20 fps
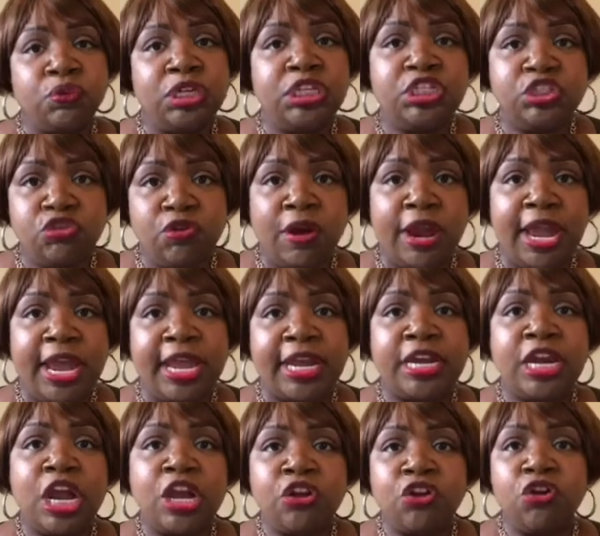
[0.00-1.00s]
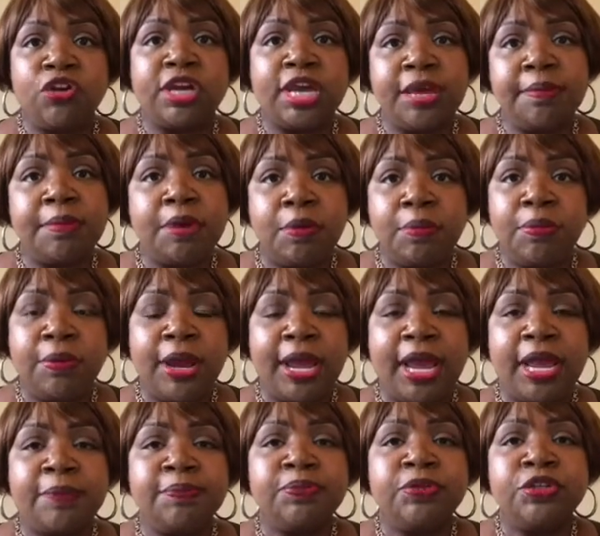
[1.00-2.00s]
retrain your
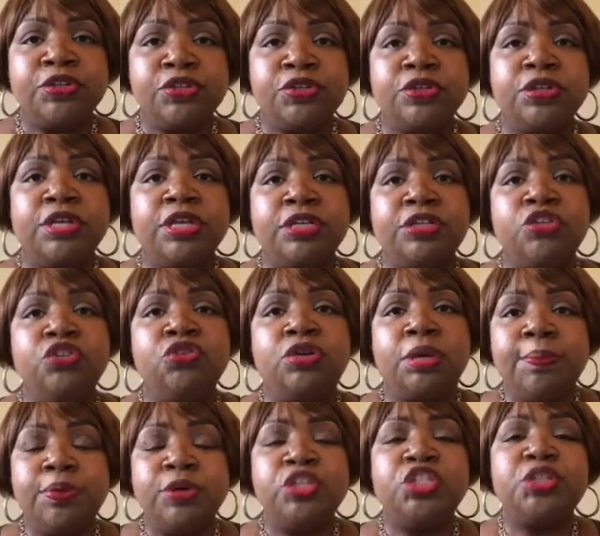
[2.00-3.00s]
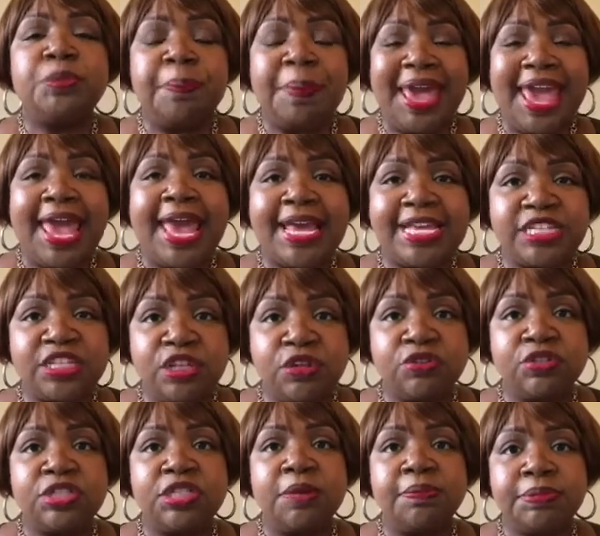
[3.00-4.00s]
Chemobrain so that you can push past
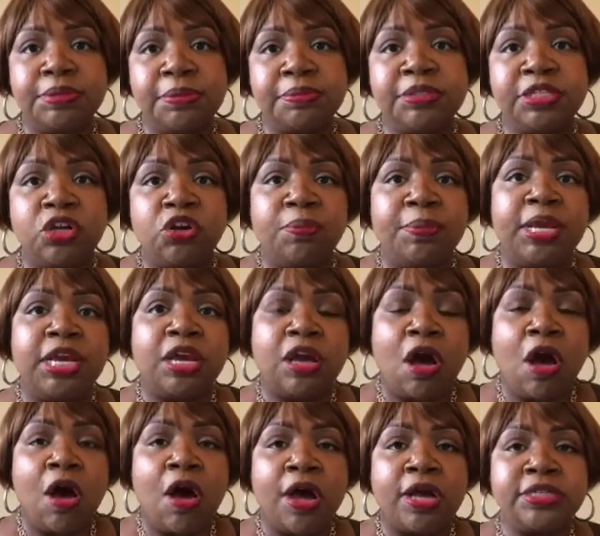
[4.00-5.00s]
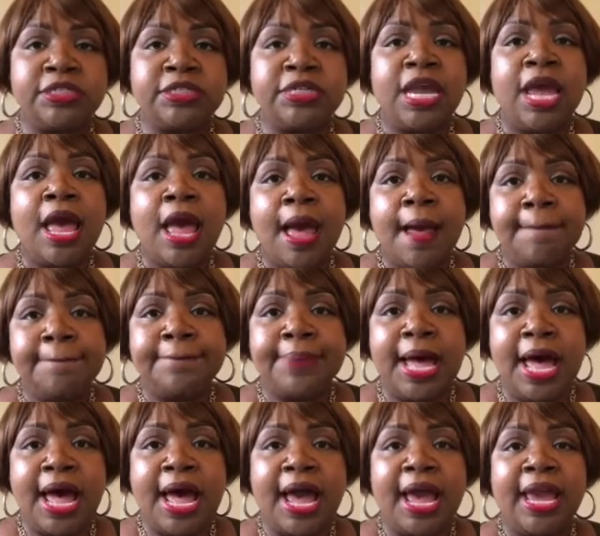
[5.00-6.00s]
those symptoms that are being caused
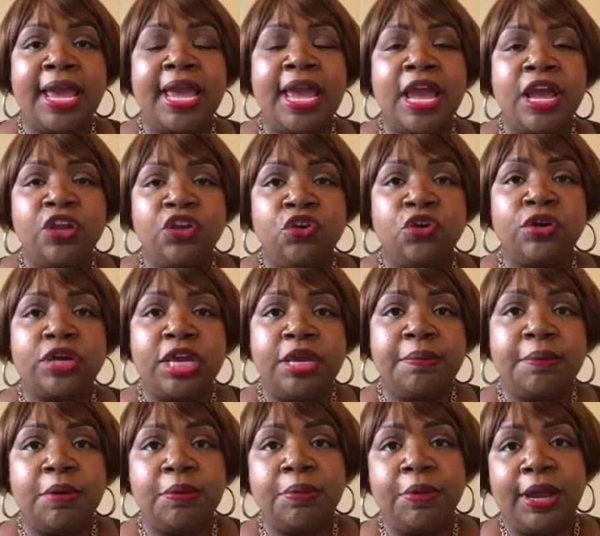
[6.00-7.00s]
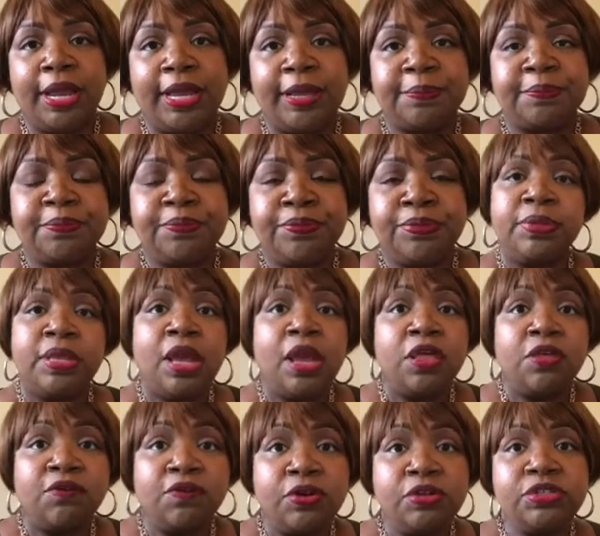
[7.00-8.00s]
by your Chemobrain.
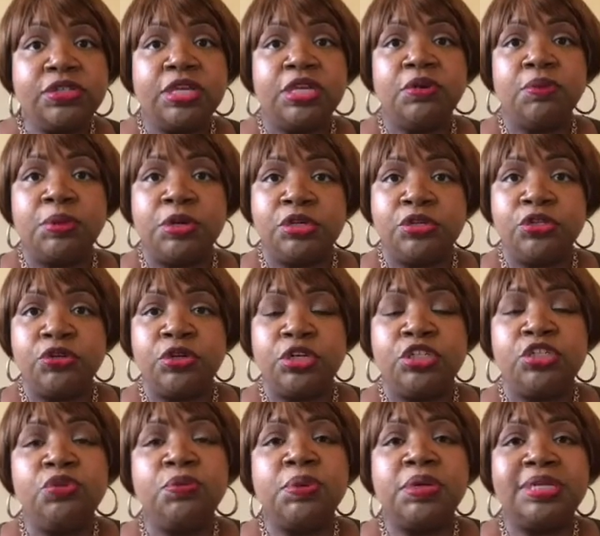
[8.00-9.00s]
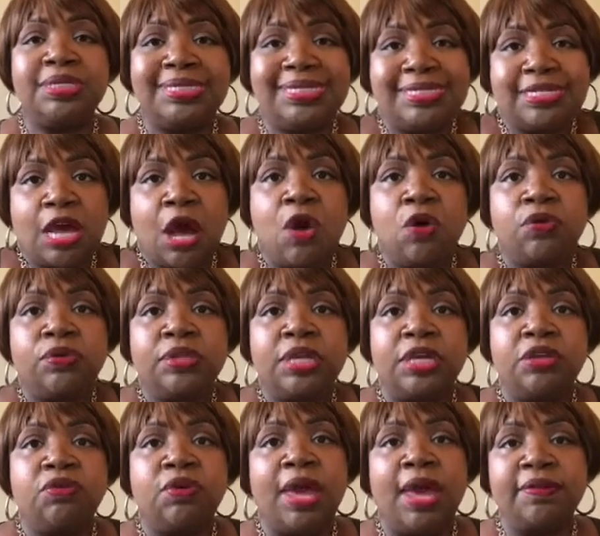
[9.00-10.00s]
First thing you want to do is you want to disown
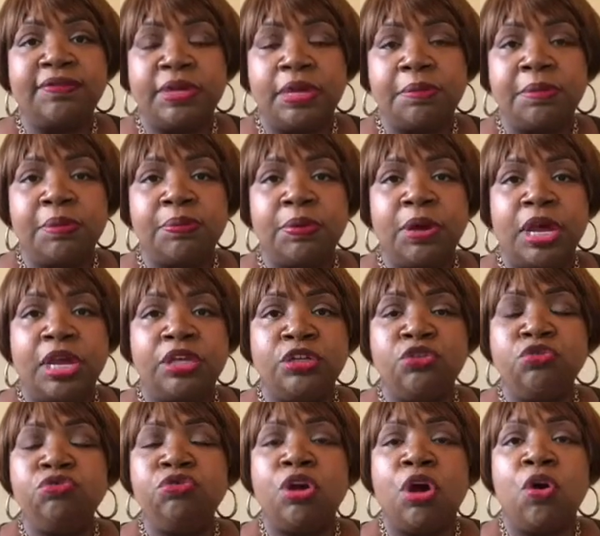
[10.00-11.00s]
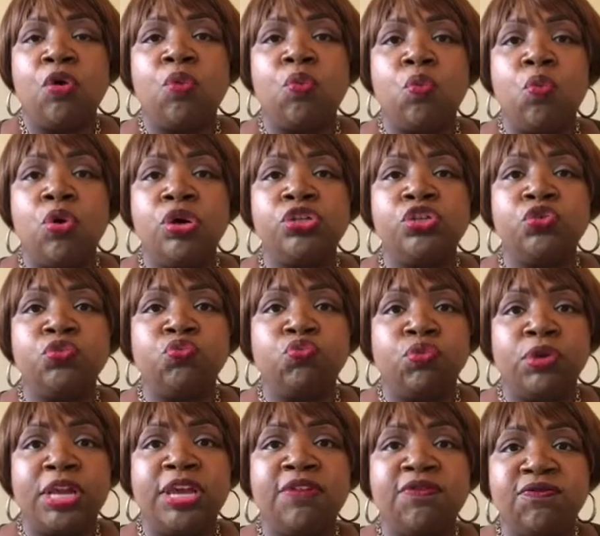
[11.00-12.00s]
that you have Chemobrain. You don't want to
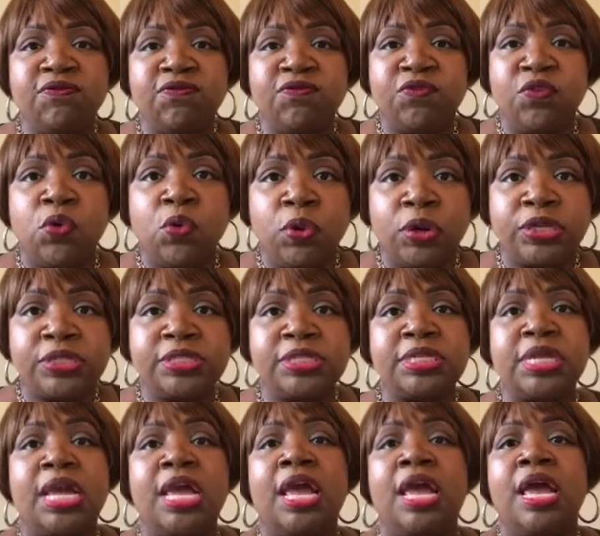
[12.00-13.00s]
reinforce